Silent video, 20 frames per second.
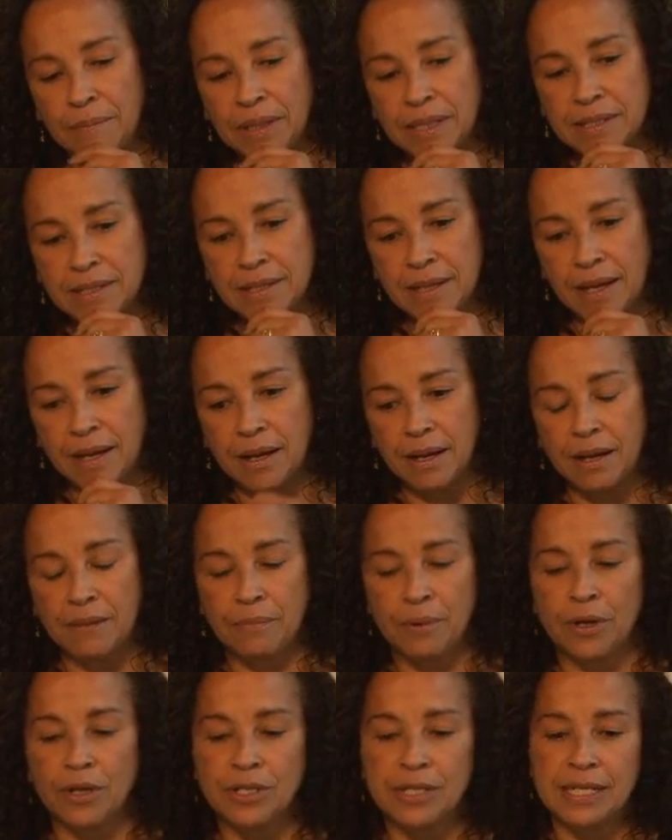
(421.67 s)
Melissa
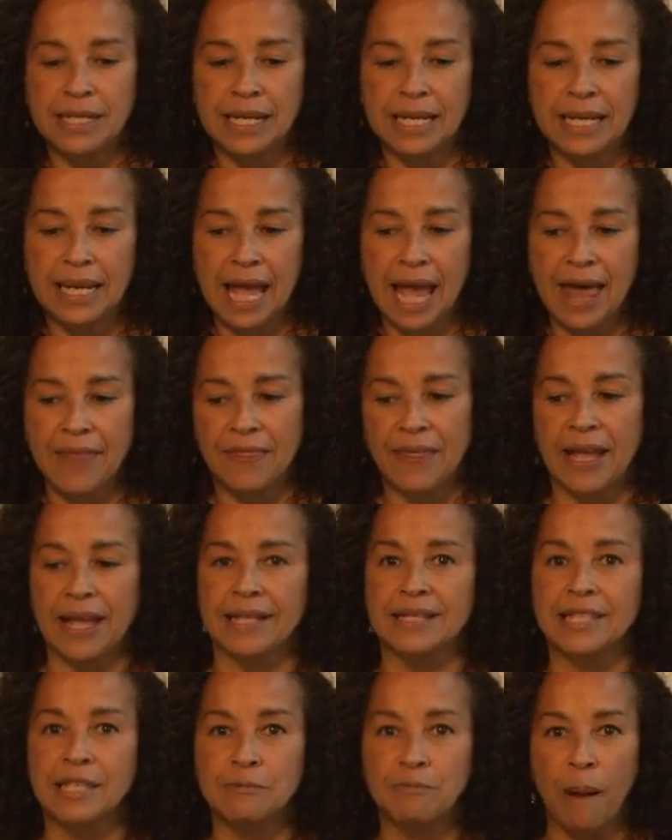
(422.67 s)
Bernstein, and
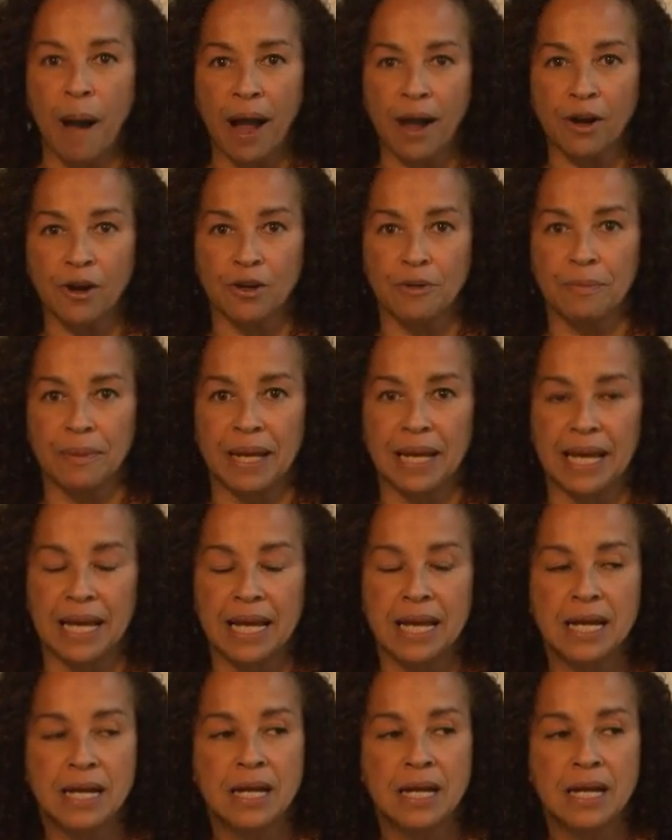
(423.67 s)
they inspired me